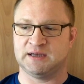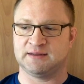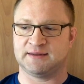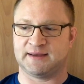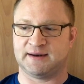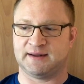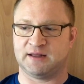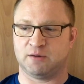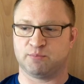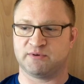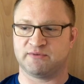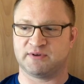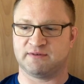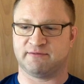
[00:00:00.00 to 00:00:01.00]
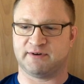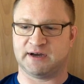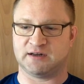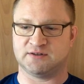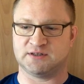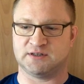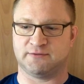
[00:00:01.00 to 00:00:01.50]
that help prevent
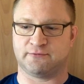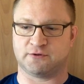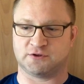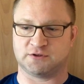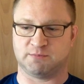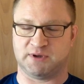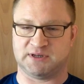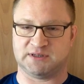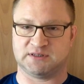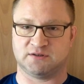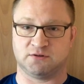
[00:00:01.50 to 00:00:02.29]
violence in the first place.